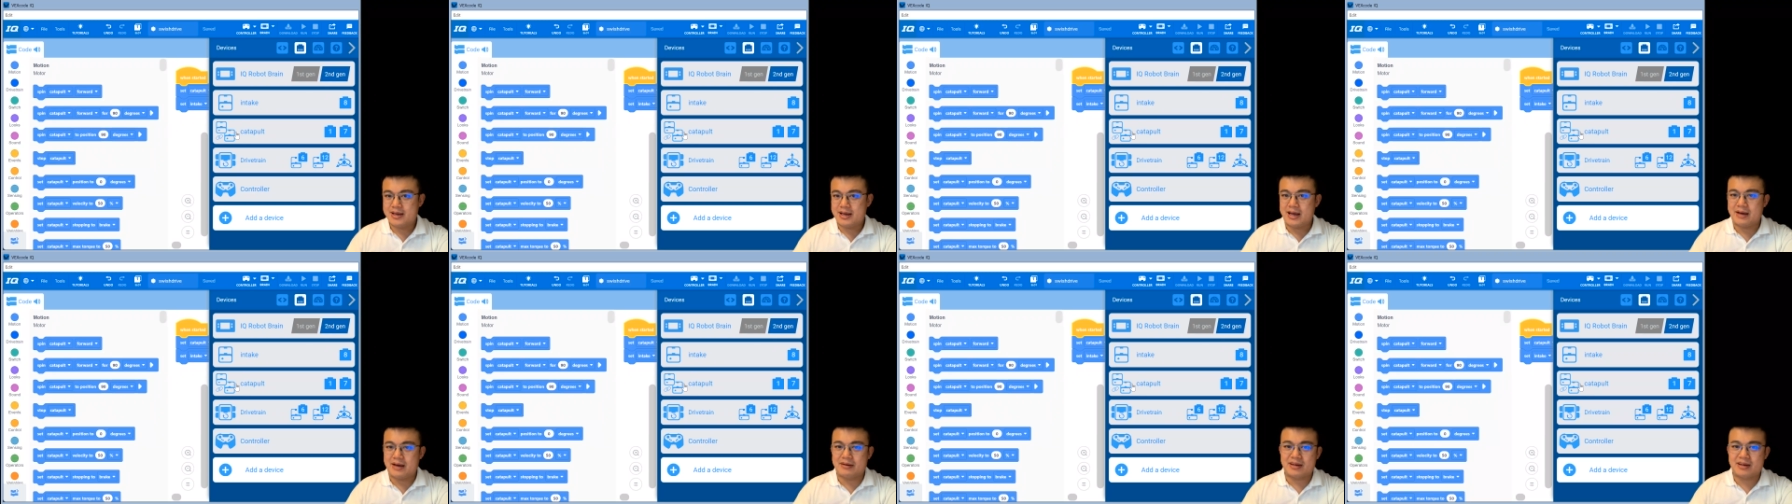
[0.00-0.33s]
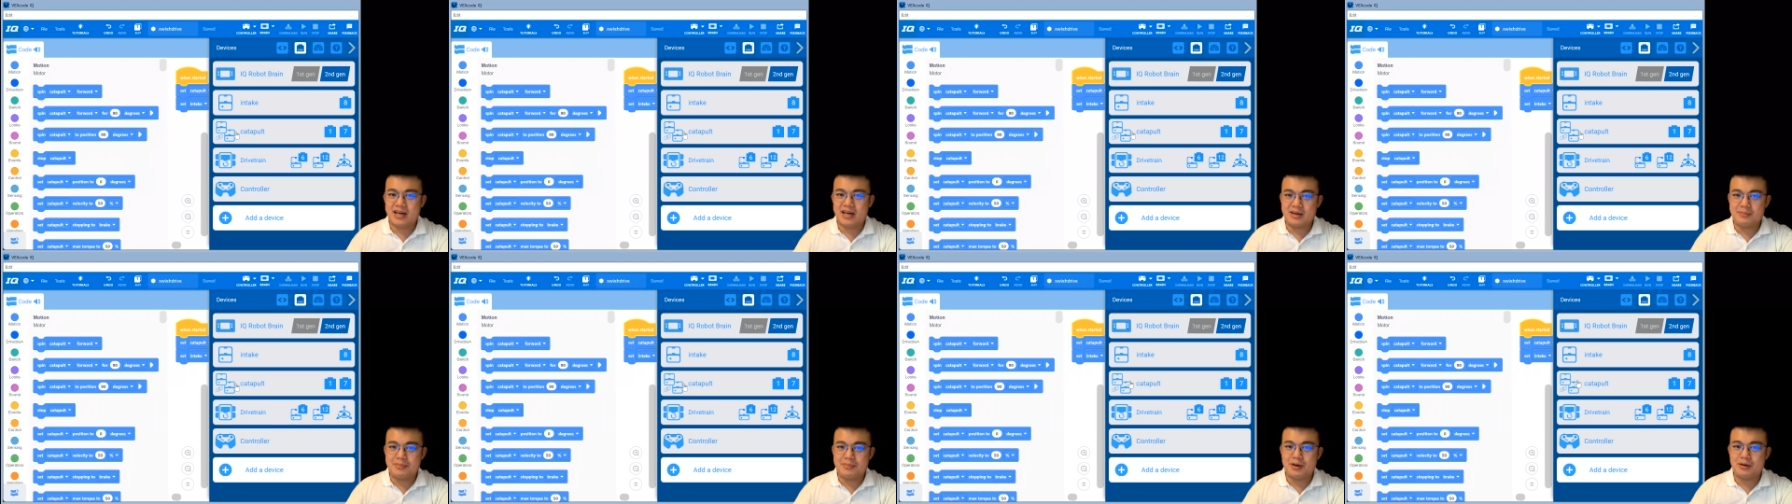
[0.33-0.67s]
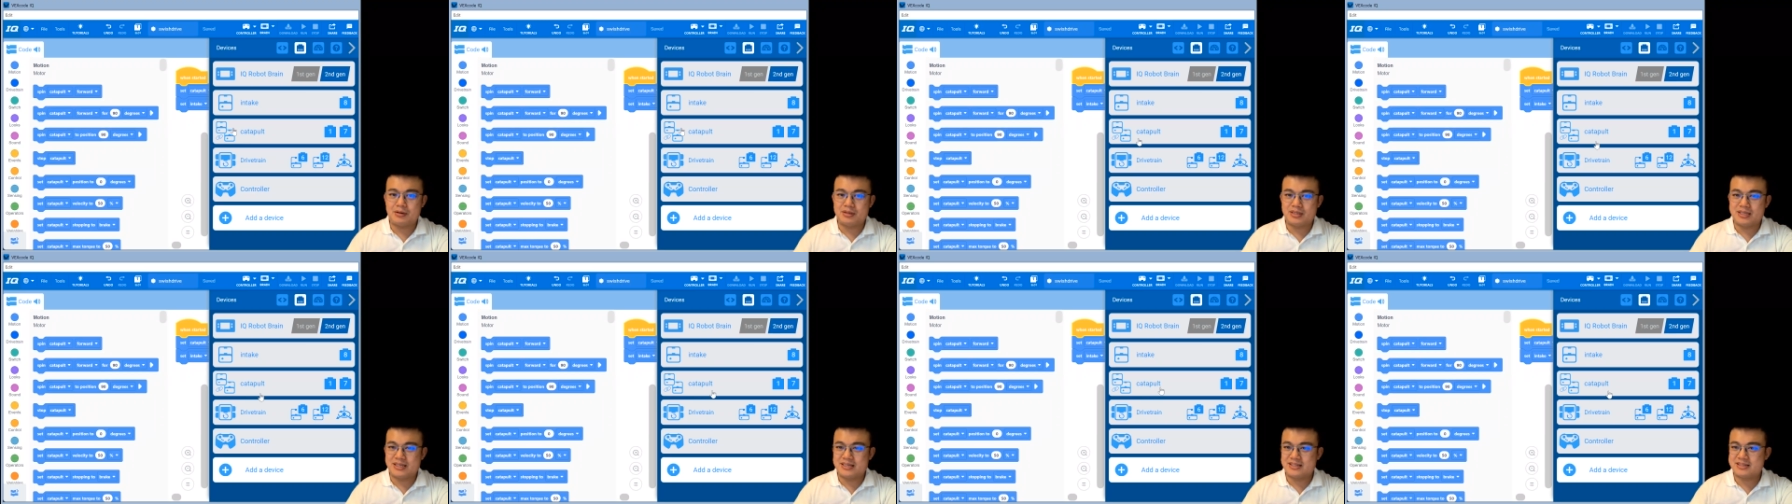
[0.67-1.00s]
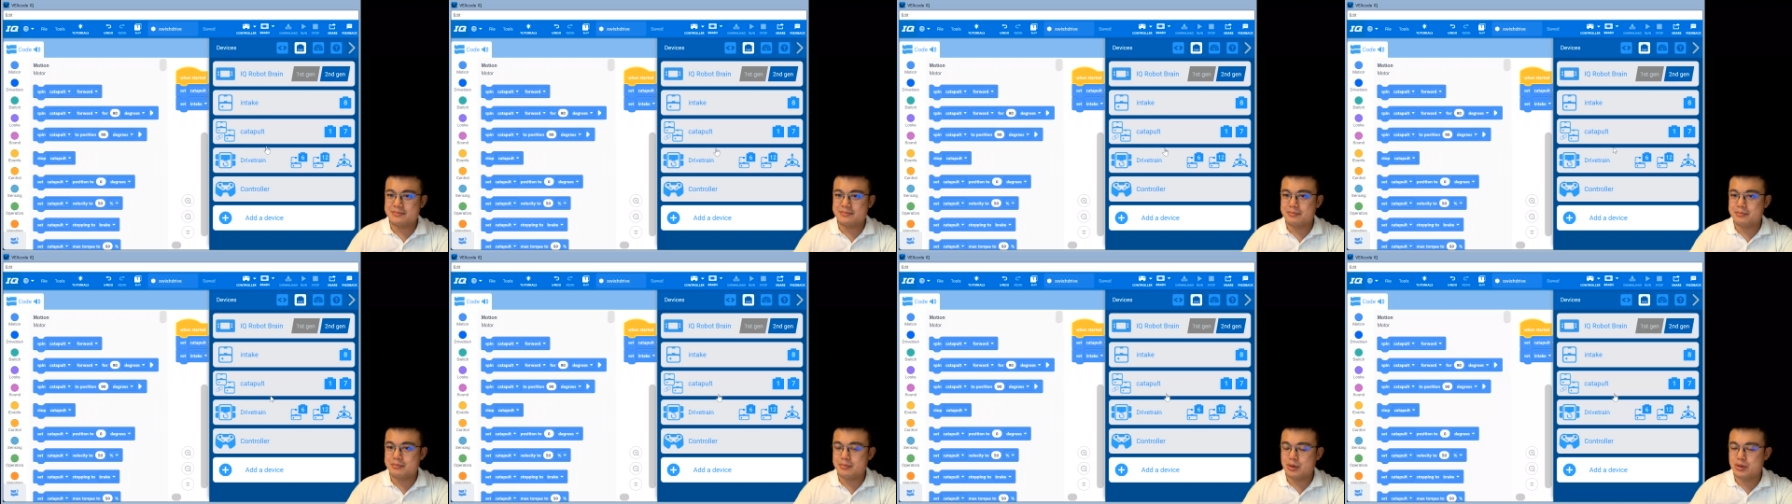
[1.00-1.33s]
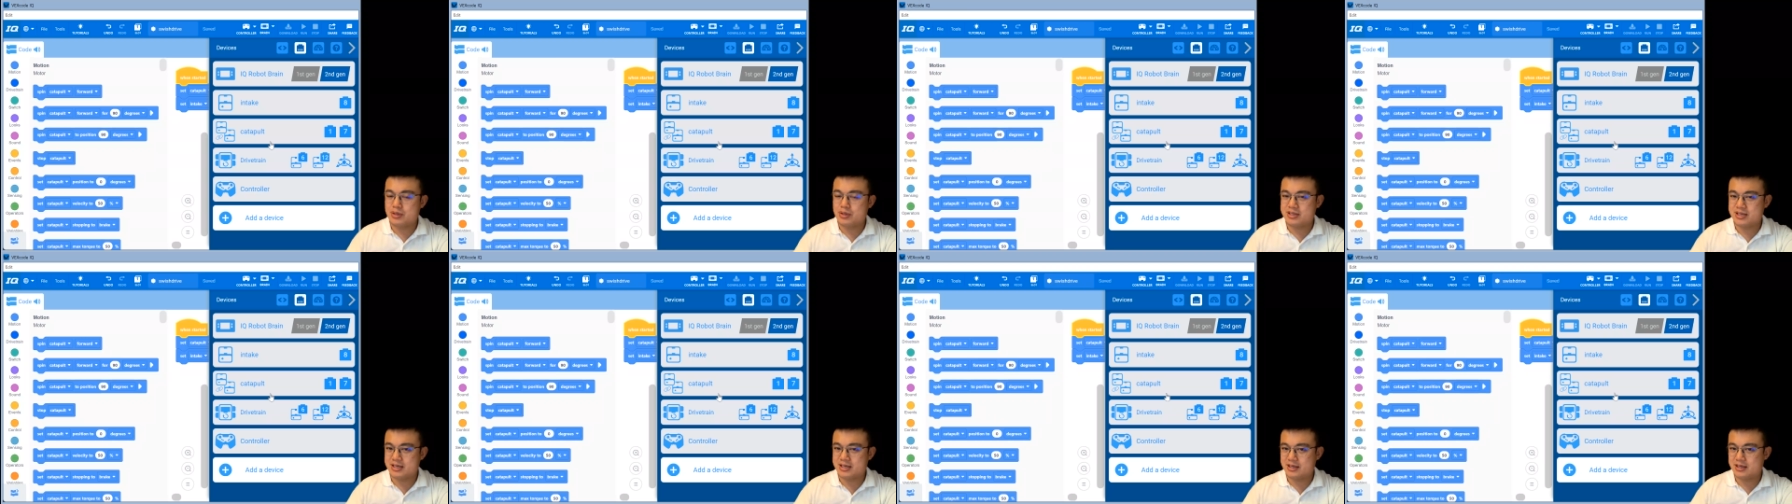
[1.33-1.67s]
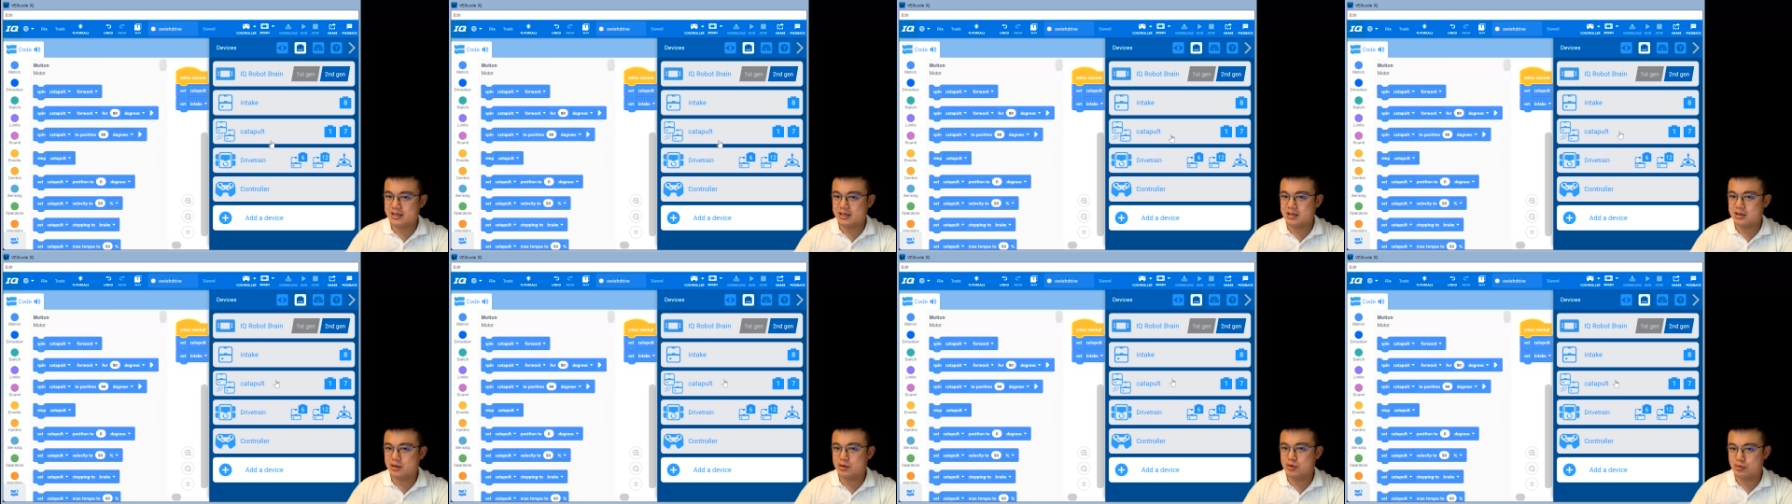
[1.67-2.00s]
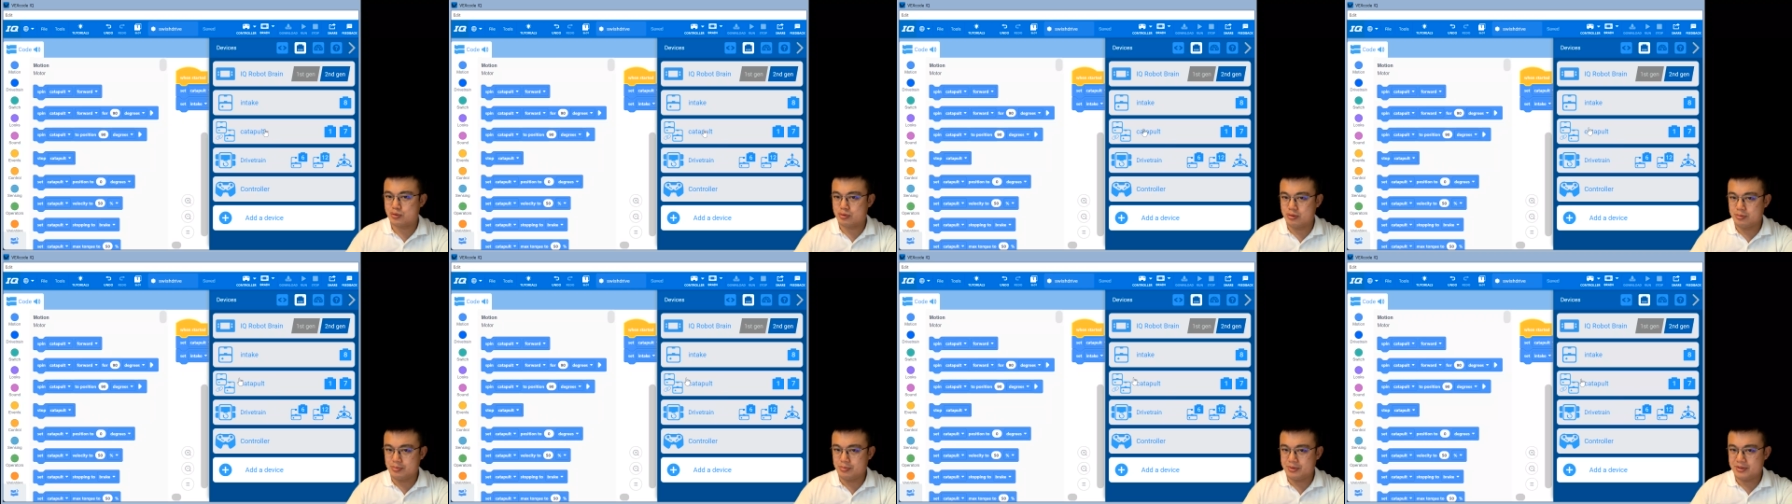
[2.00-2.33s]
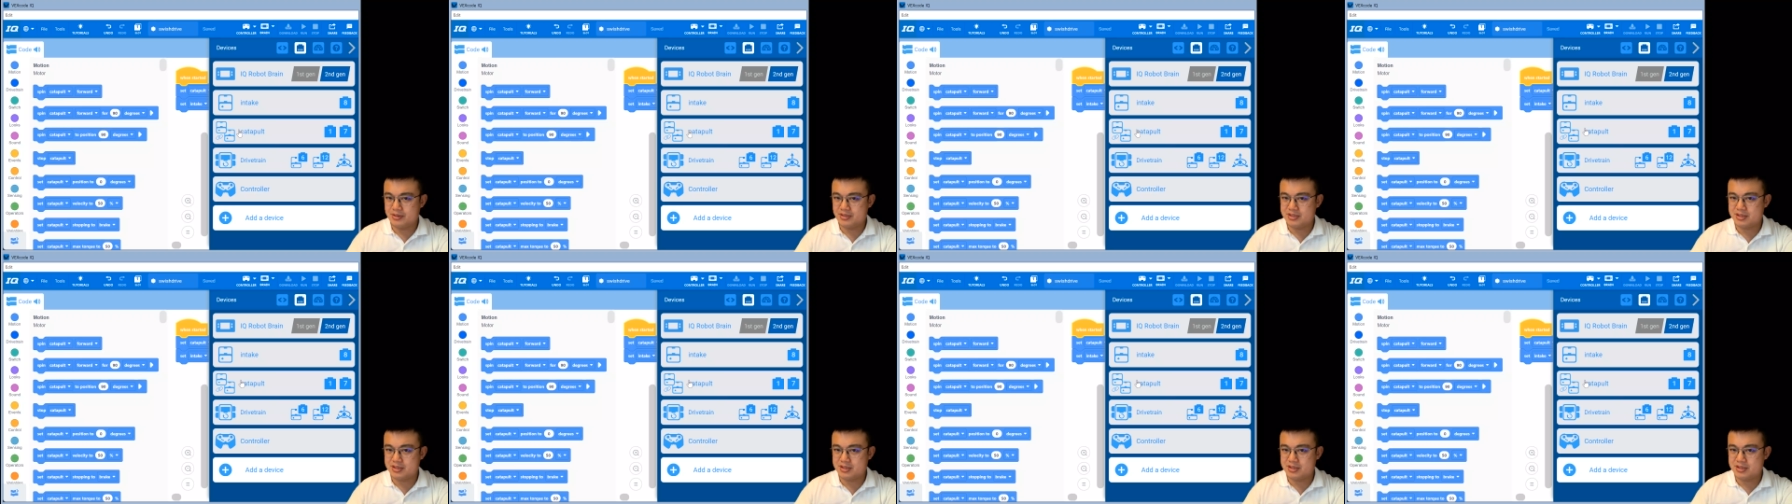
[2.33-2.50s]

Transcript: Our catapult is a motor group,